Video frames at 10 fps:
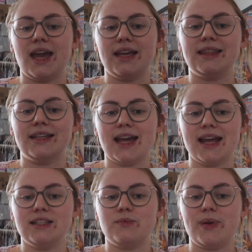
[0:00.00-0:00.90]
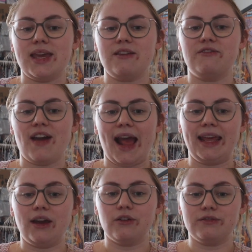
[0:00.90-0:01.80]
They tend to be
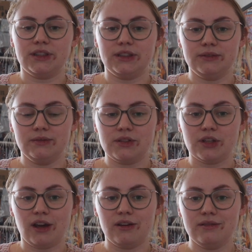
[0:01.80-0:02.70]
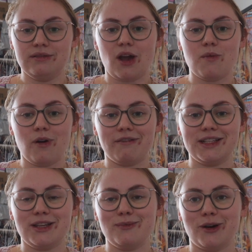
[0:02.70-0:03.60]
fairly often, so don't worry
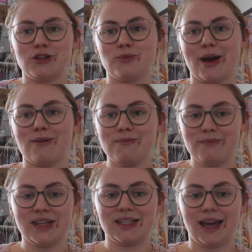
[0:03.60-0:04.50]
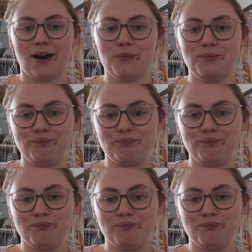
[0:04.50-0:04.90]
too much about missing out.